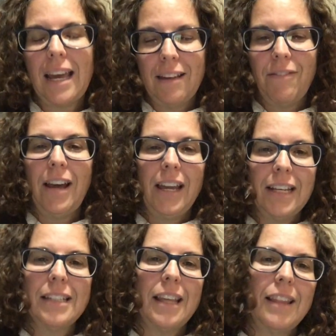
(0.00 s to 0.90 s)
I
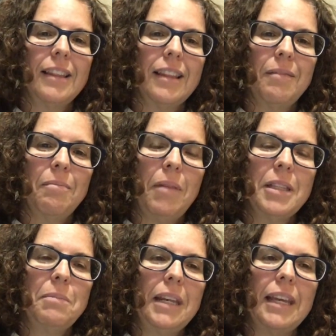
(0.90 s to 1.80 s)
find that
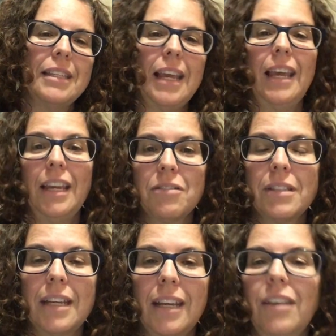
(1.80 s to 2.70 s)
multimedia is
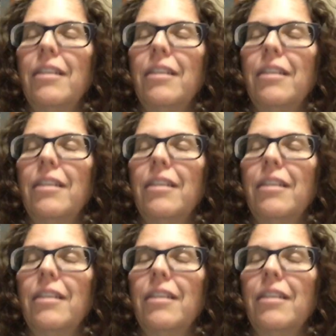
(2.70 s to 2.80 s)
interesting.